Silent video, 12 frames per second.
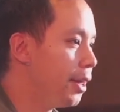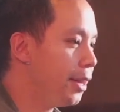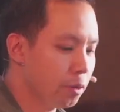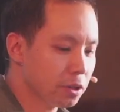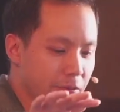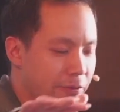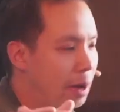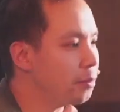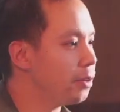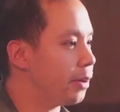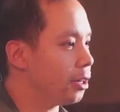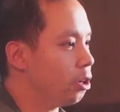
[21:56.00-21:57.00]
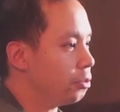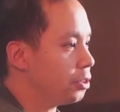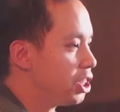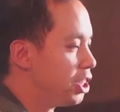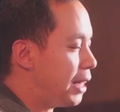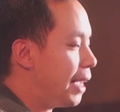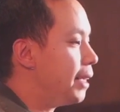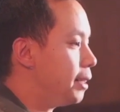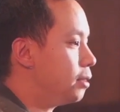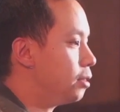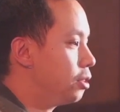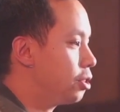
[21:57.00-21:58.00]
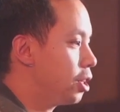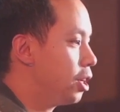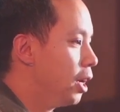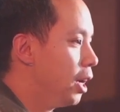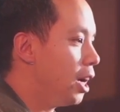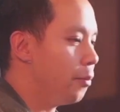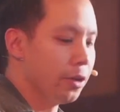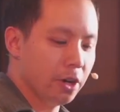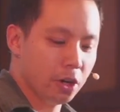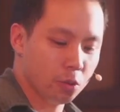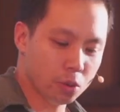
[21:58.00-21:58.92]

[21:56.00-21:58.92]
And there was a family there called the Staines um,